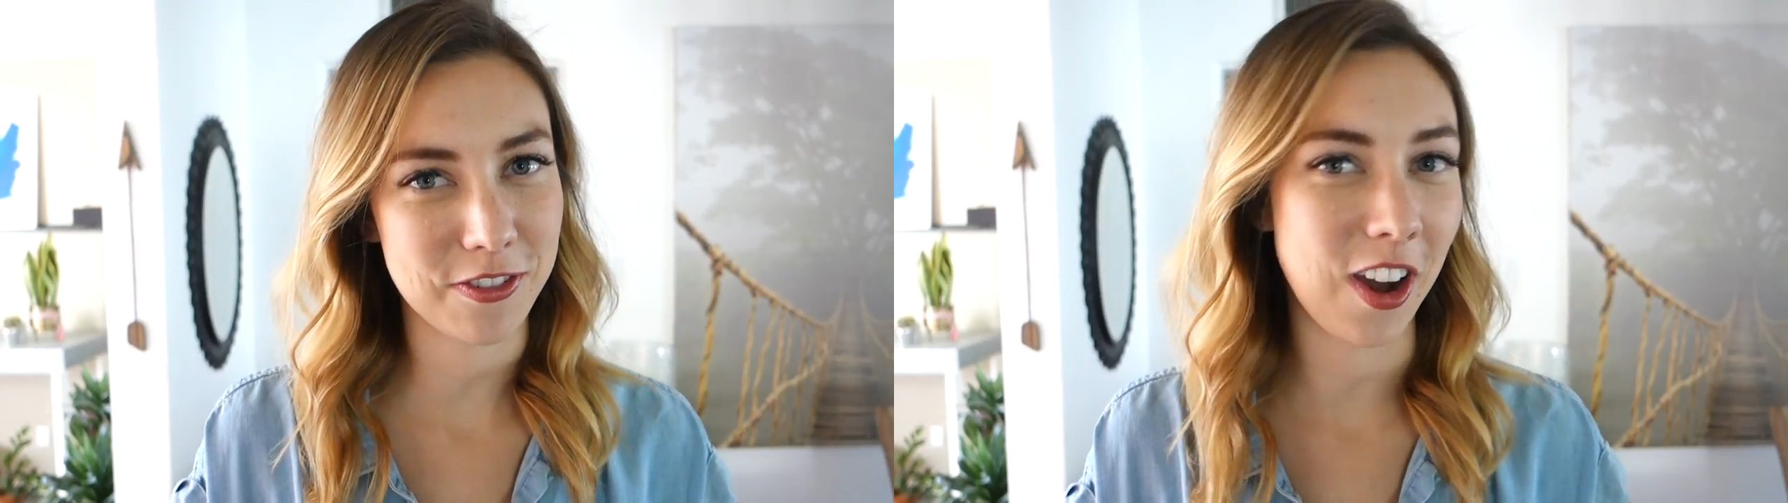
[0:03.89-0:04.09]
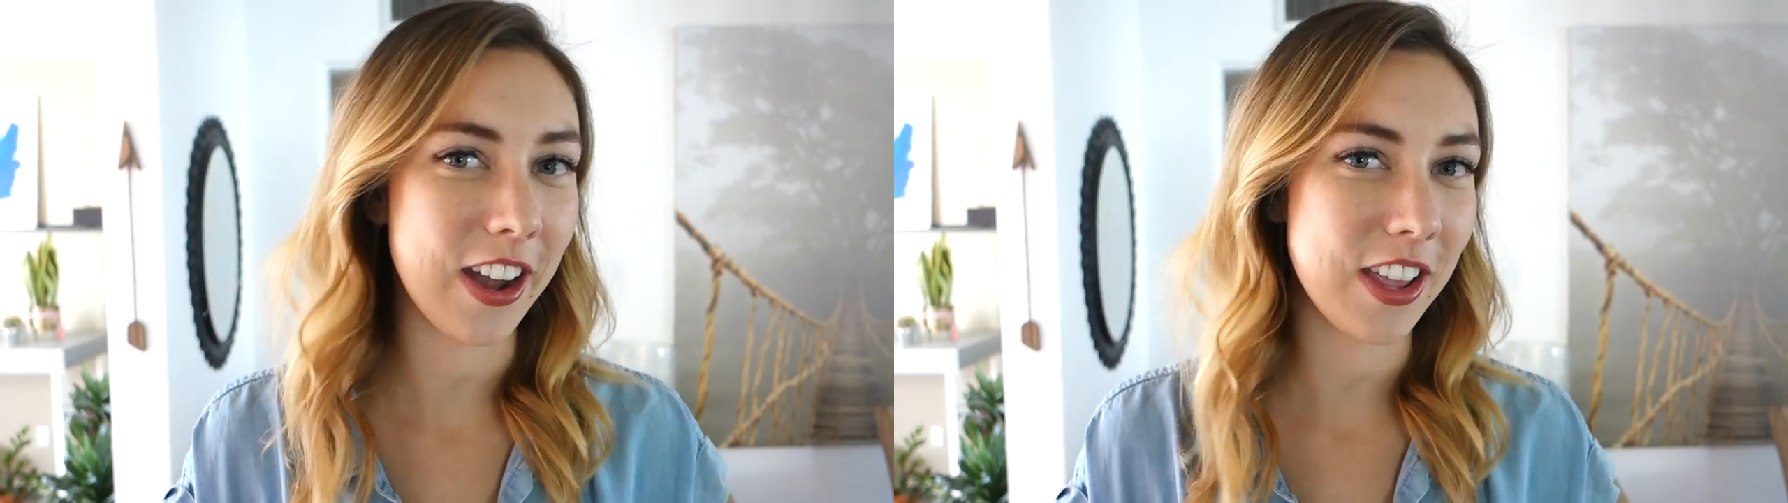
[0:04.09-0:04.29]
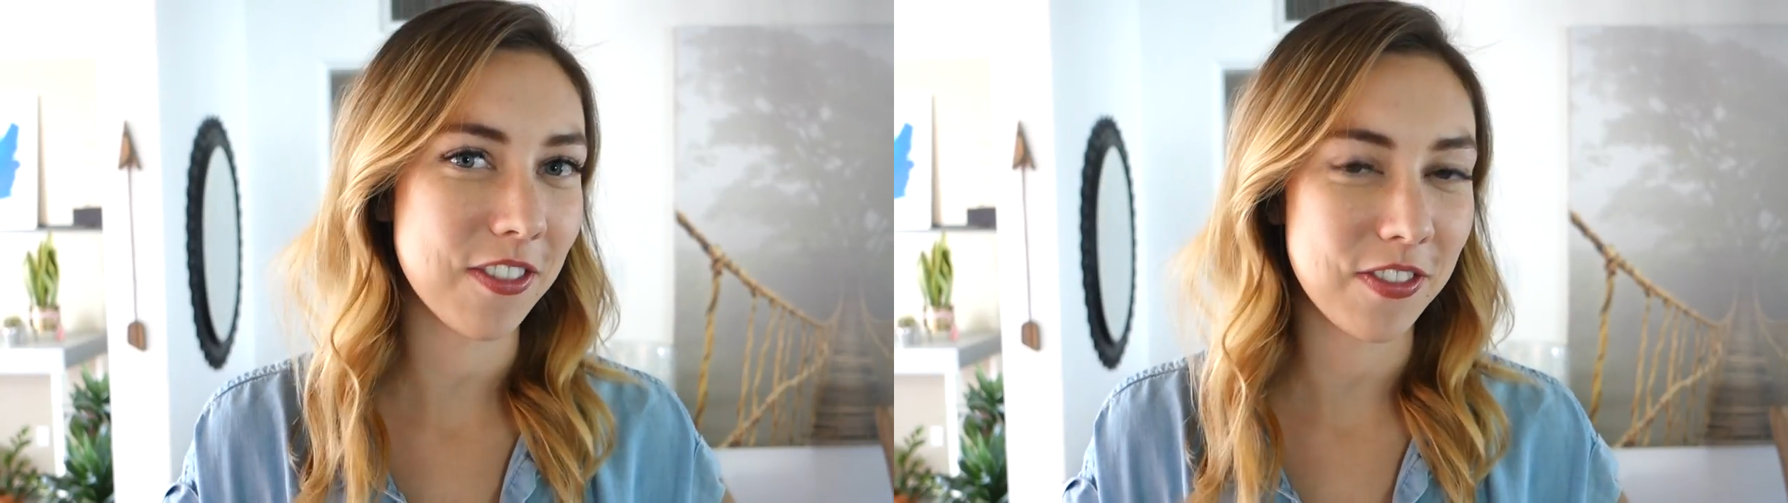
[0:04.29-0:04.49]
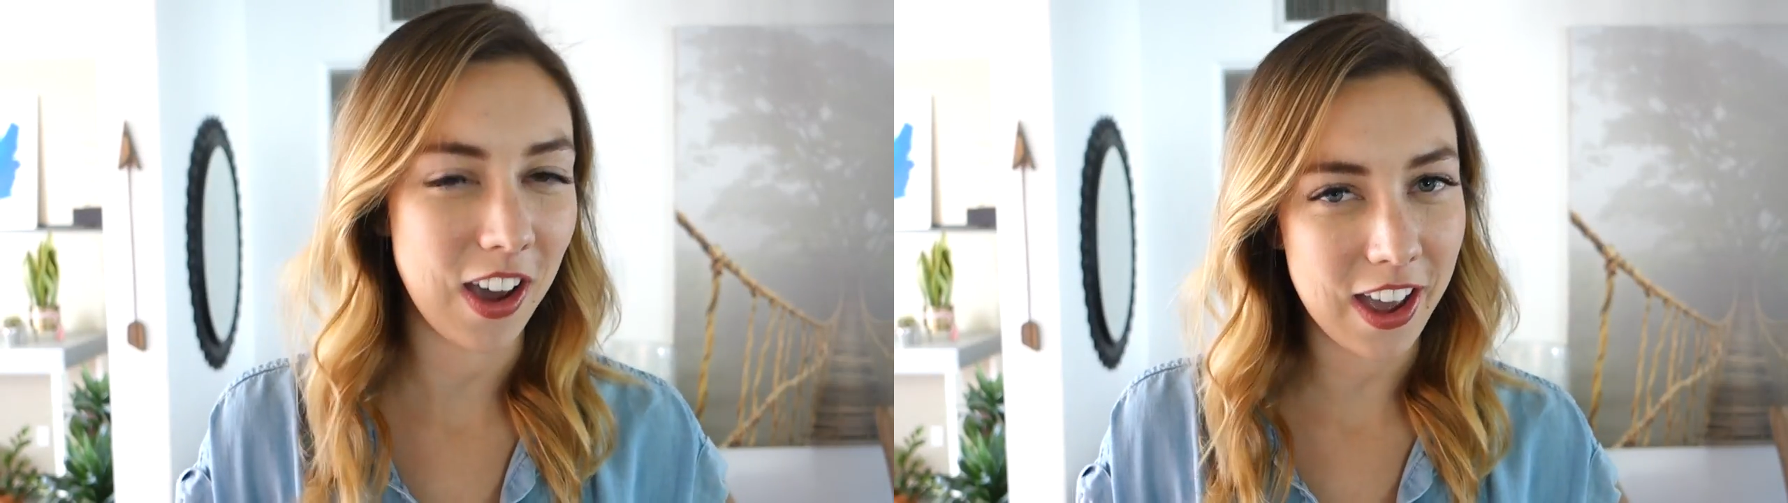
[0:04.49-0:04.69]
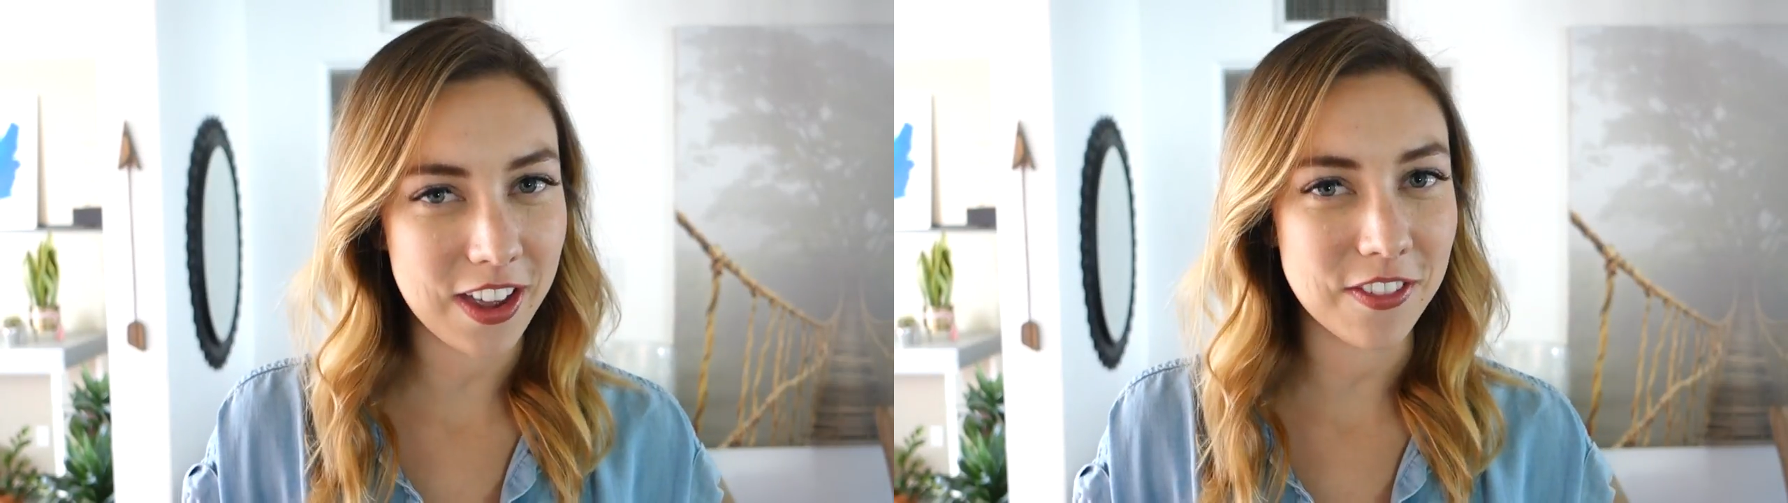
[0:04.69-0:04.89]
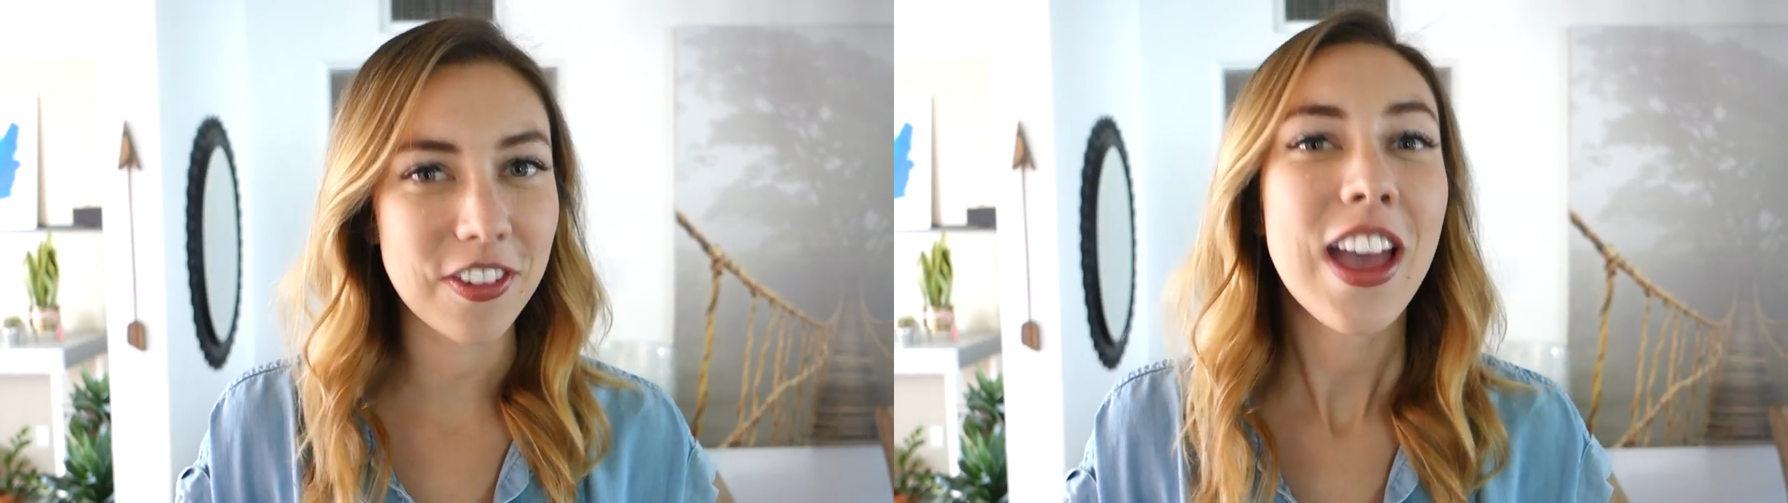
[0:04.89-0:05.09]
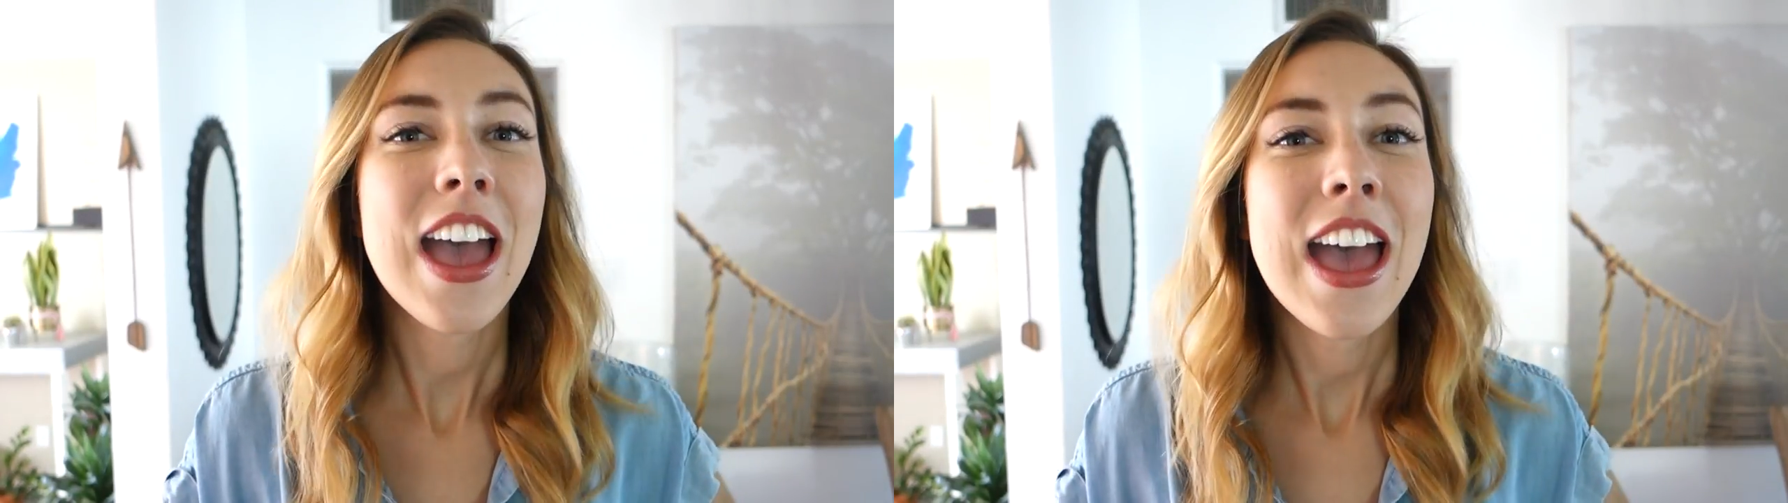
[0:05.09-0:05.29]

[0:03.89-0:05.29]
Friday 5.